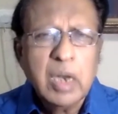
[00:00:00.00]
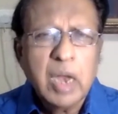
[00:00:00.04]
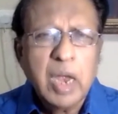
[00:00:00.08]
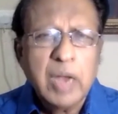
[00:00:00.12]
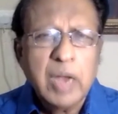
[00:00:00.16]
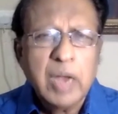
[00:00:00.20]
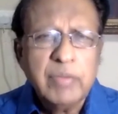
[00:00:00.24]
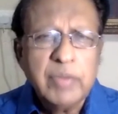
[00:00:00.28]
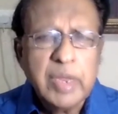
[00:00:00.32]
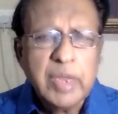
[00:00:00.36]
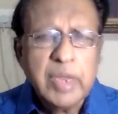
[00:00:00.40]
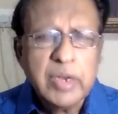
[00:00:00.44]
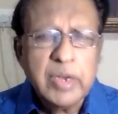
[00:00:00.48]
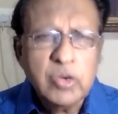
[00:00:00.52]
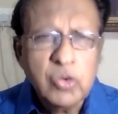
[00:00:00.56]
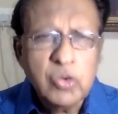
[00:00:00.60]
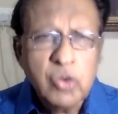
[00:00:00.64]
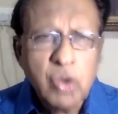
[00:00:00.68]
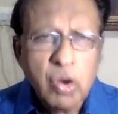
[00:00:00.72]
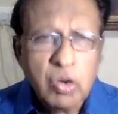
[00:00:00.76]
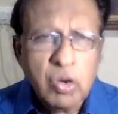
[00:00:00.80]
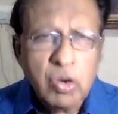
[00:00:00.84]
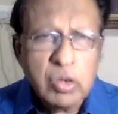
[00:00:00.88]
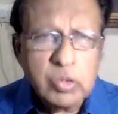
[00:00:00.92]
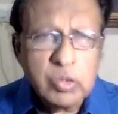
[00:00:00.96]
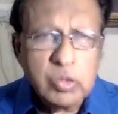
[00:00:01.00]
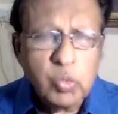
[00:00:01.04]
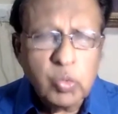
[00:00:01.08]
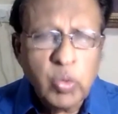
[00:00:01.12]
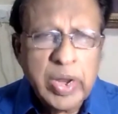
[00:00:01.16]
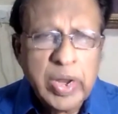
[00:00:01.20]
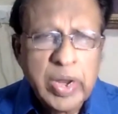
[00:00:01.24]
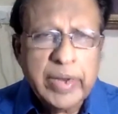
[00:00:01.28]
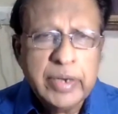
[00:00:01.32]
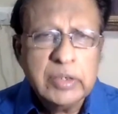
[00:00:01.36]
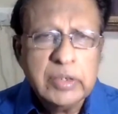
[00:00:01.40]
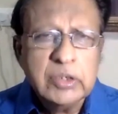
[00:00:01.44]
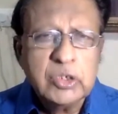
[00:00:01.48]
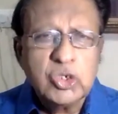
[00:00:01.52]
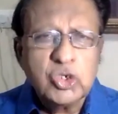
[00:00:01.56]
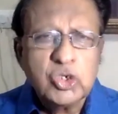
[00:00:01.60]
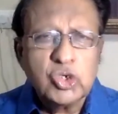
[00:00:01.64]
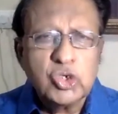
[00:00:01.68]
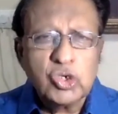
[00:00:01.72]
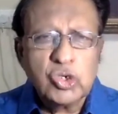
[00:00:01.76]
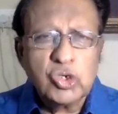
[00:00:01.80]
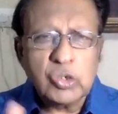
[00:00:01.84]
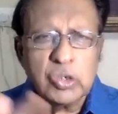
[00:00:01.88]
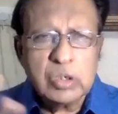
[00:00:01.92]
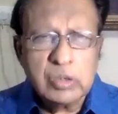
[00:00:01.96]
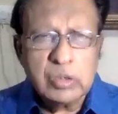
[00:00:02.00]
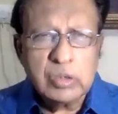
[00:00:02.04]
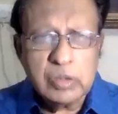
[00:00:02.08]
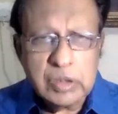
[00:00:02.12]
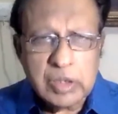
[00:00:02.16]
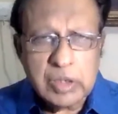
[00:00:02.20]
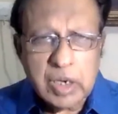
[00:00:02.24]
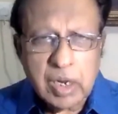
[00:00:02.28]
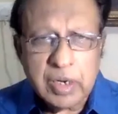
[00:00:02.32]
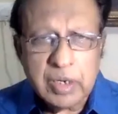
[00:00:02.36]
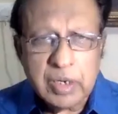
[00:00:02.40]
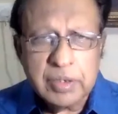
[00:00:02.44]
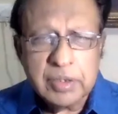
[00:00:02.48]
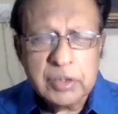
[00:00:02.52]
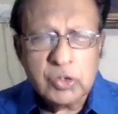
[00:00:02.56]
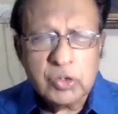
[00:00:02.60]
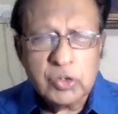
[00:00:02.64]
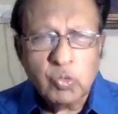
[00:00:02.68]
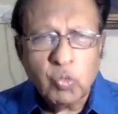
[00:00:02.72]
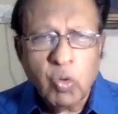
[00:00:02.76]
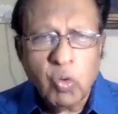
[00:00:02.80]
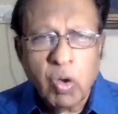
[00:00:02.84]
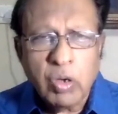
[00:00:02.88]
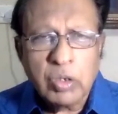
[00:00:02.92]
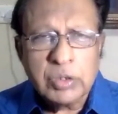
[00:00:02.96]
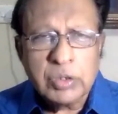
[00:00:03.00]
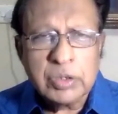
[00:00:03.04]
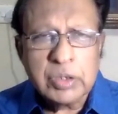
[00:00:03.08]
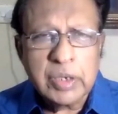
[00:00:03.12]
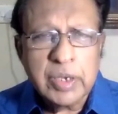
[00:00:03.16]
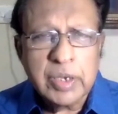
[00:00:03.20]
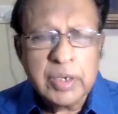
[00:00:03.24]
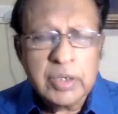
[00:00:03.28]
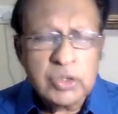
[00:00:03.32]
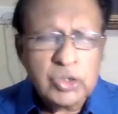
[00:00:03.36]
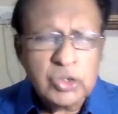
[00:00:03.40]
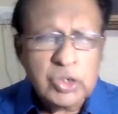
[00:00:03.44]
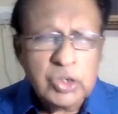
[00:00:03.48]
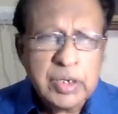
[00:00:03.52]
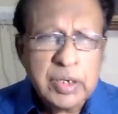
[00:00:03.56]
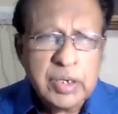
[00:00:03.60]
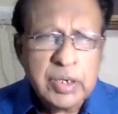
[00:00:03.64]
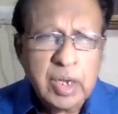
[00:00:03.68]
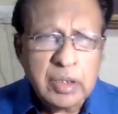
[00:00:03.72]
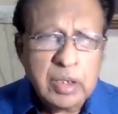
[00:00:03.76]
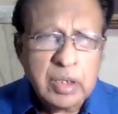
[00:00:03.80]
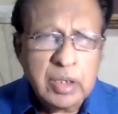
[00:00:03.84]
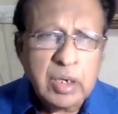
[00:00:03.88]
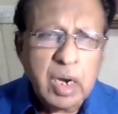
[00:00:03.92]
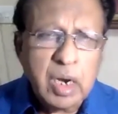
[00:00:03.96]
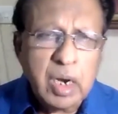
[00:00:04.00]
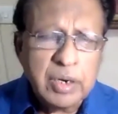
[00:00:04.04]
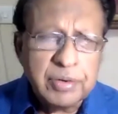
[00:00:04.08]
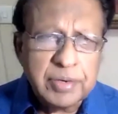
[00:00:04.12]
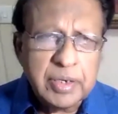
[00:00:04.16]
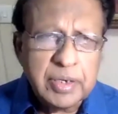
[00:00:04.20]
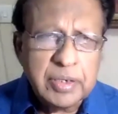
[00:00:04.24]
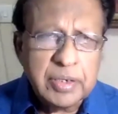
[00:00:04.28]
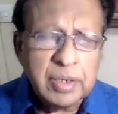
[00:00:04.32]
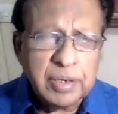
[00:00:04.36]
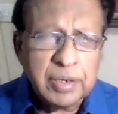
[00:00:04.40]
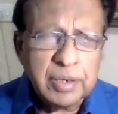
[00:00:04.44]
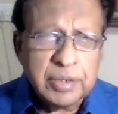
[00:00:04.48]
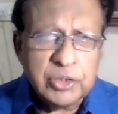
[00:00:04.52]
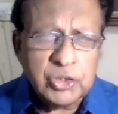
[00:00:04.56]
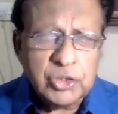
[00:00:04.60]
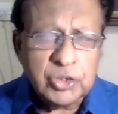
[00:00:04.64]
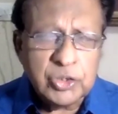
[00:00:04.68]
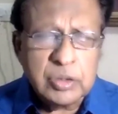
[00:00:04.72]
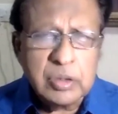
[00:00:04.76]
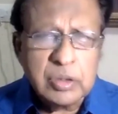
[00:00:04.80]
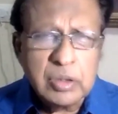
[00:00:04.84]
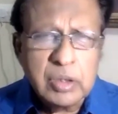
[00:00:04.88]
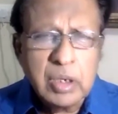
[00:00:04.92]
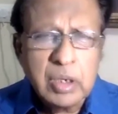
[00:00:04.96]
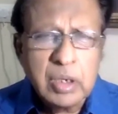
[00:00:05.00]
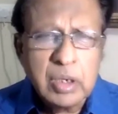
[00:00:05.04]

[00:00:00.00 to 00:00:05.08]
and they do not wage terrorist wars against any other country in the region.